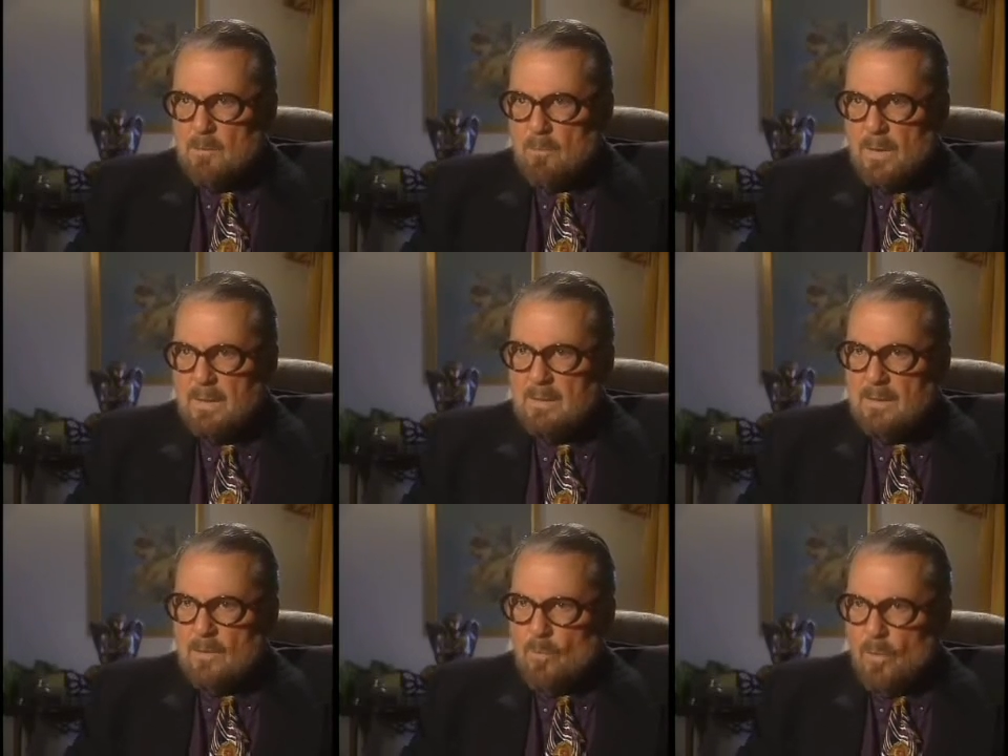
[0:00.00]
But
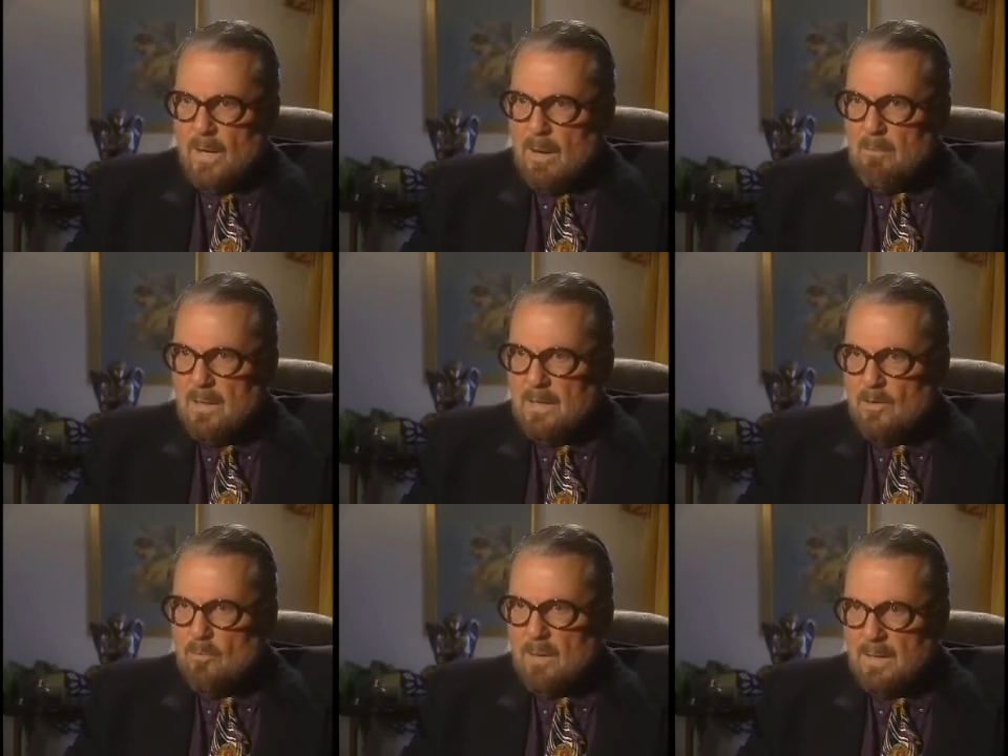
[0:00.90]
when I'm laying
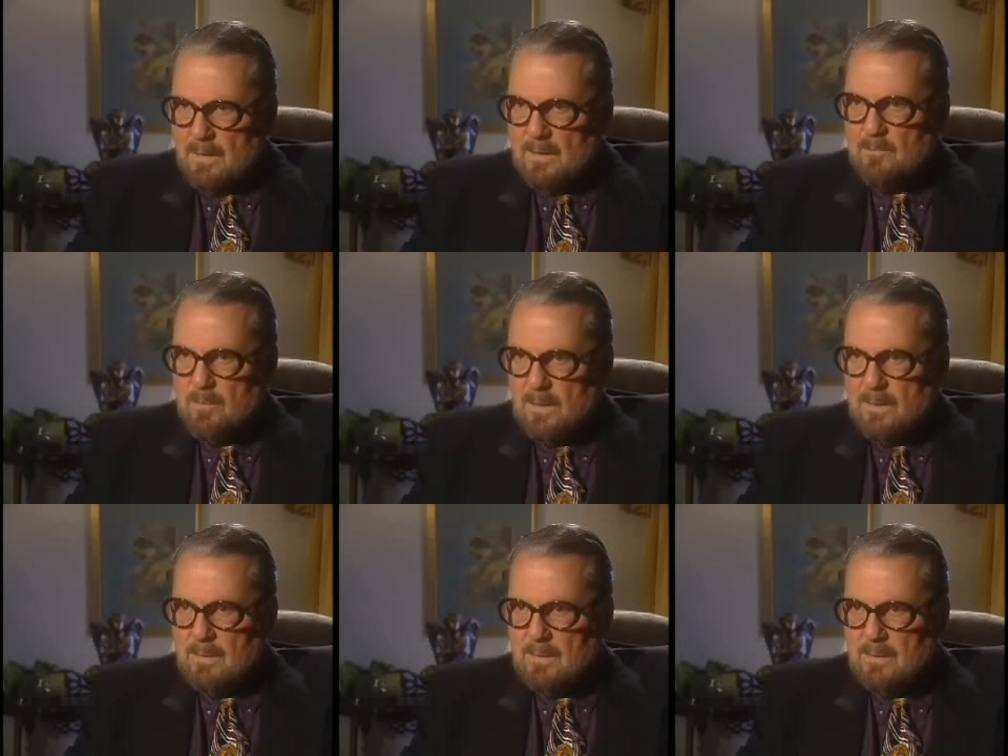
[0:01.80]
on my
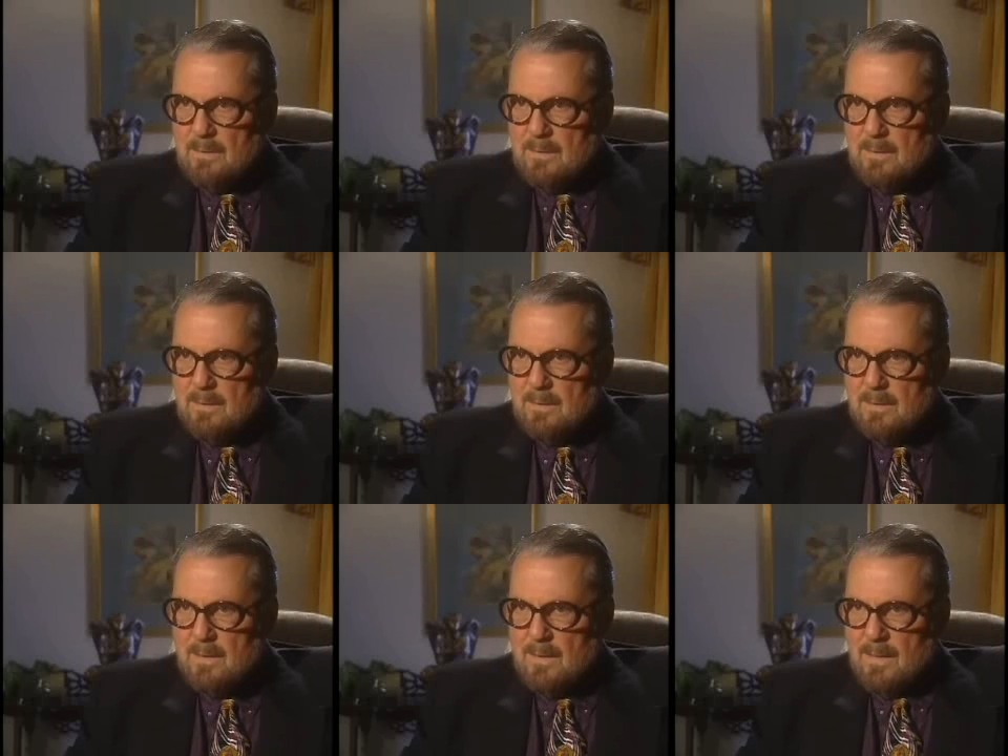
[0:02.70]
deathbed
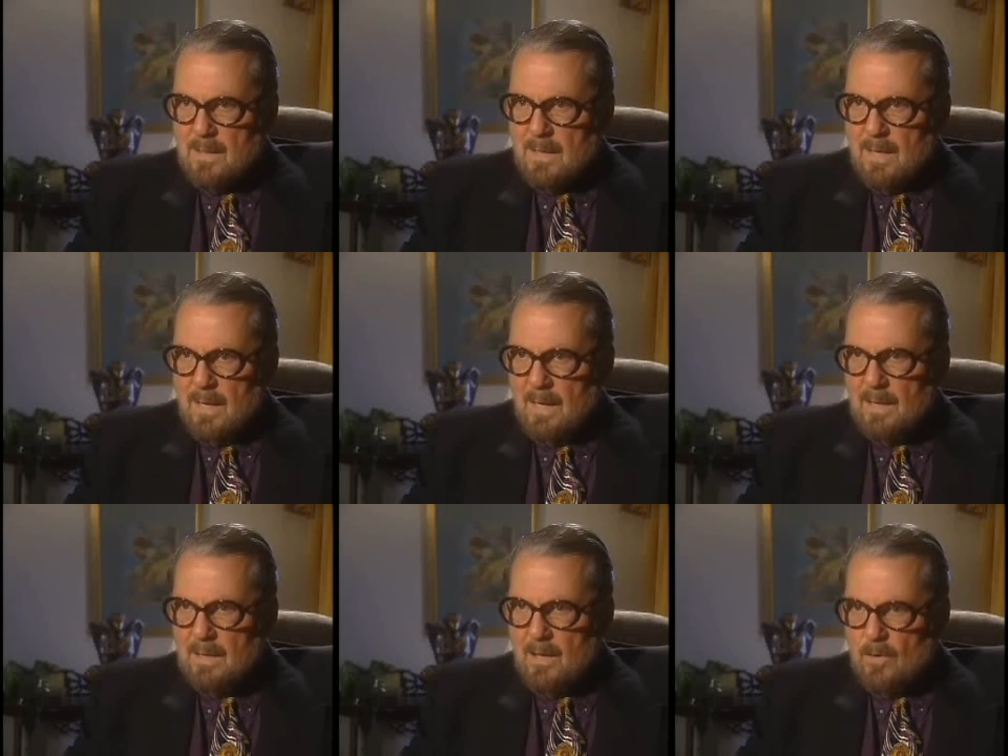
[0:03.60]

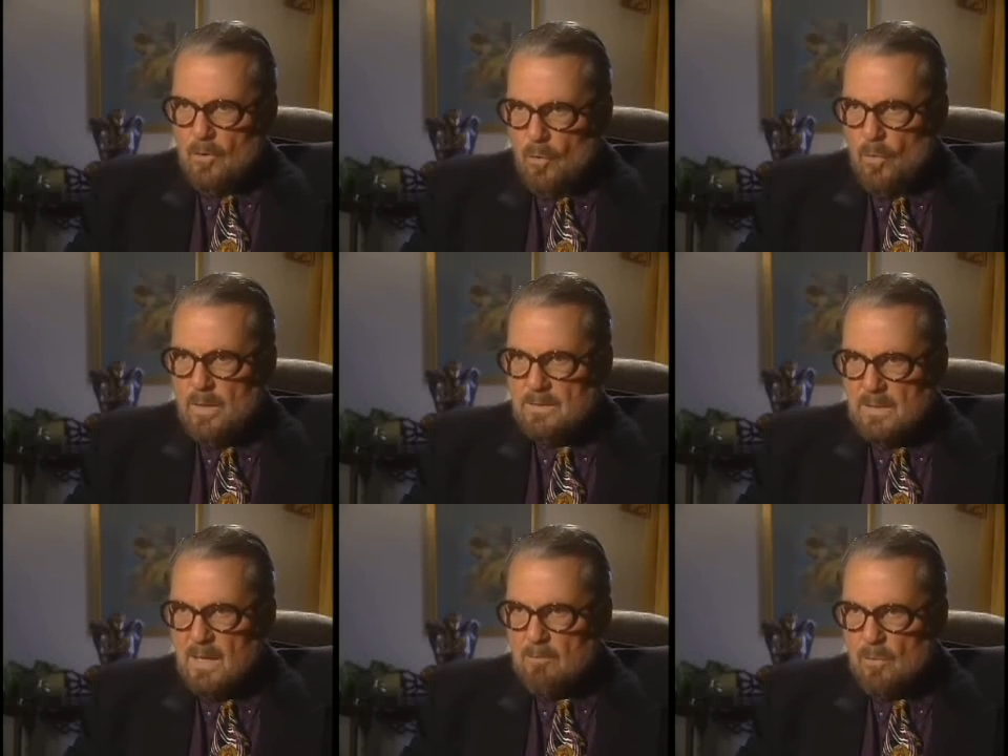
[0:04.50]
and knowing
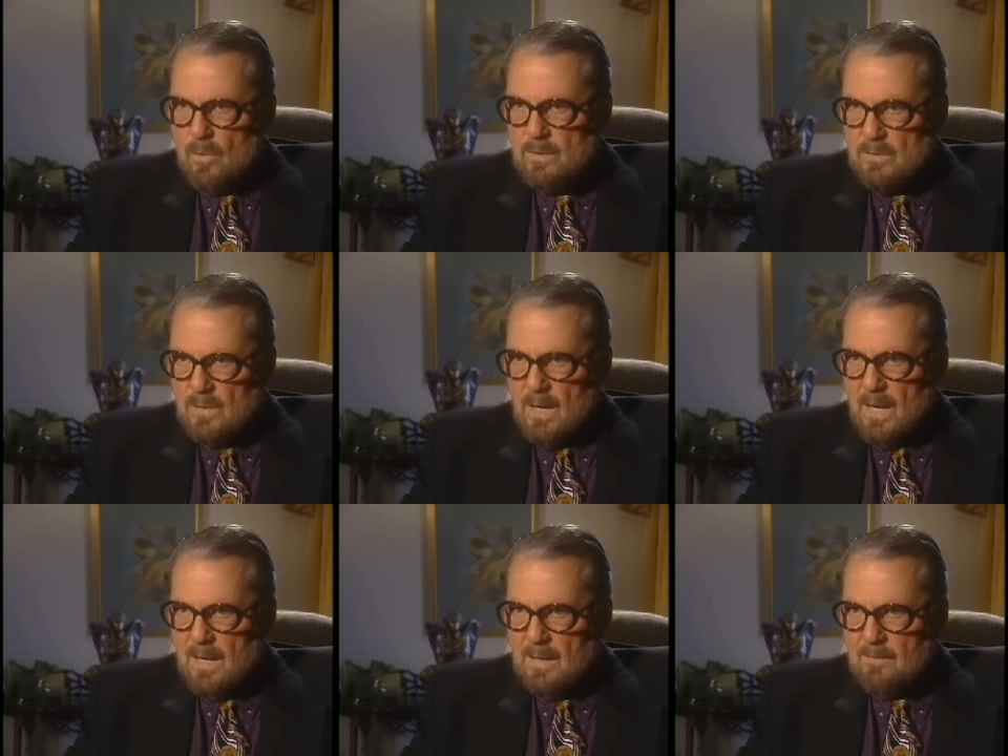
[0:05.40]
that I'm going to
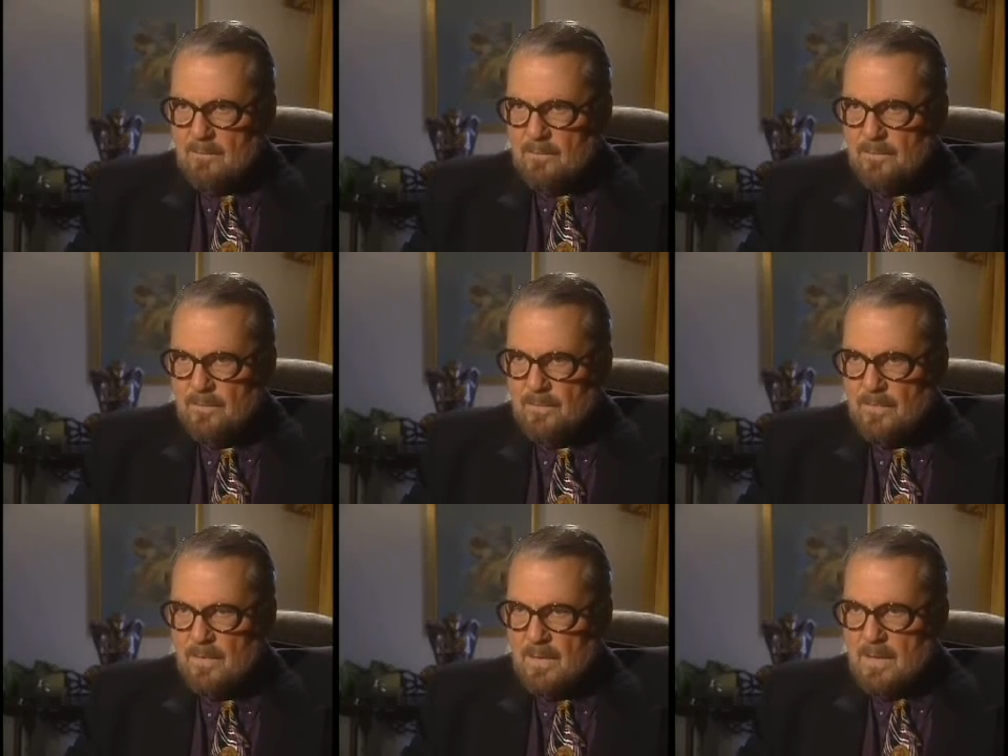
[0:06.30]
die,
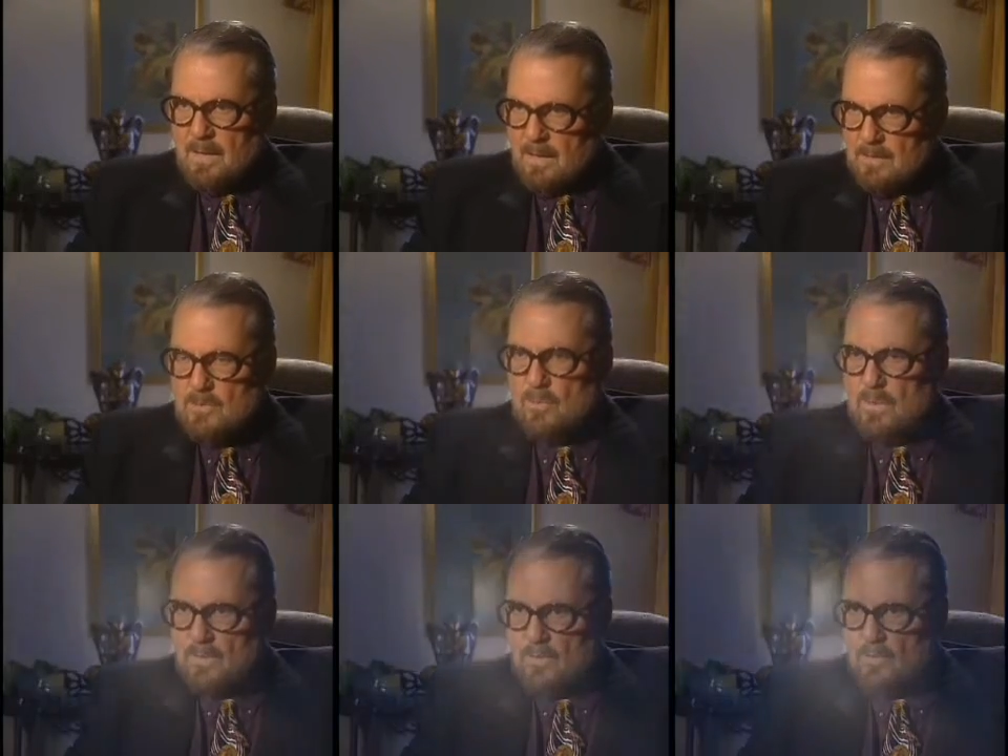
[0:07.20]
guess who
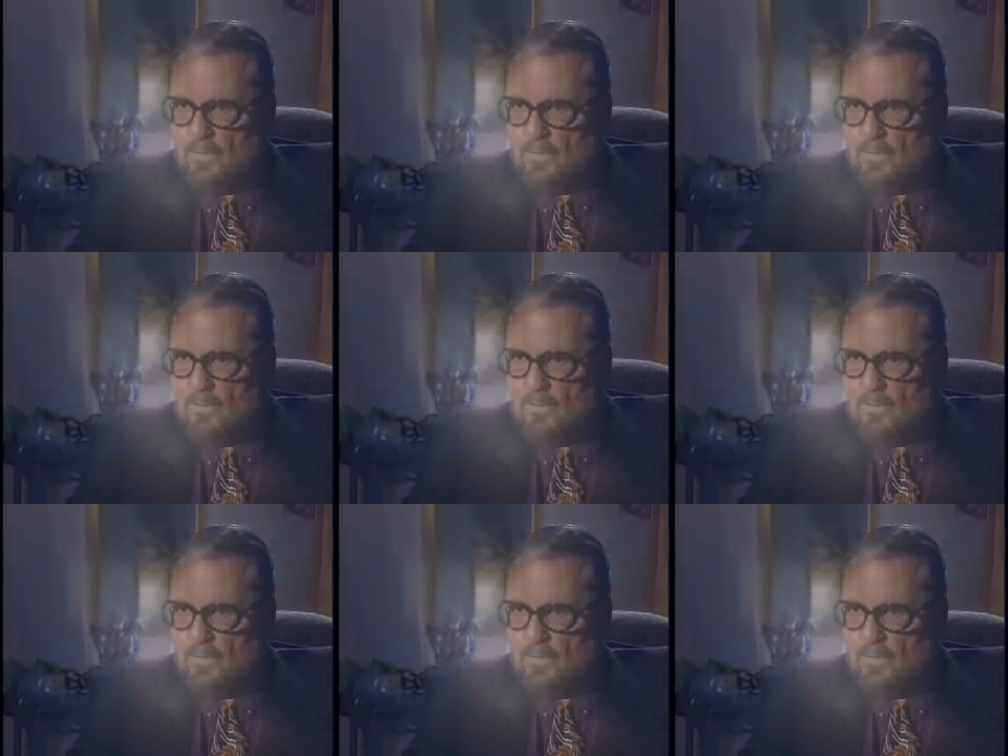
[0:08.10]
I thought